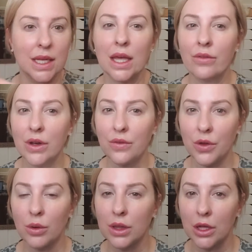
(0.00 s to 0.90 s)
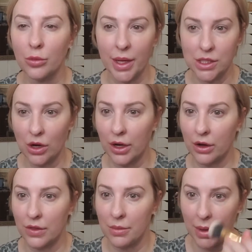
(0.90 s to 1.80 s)
And even if you were a little bit
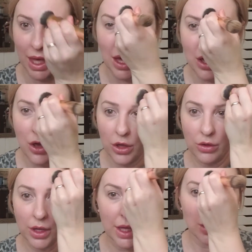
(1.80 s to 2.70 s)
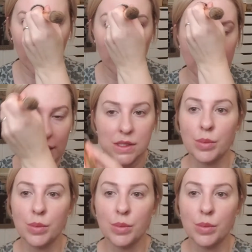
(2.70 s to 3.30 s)
darker than me, you could get away with this.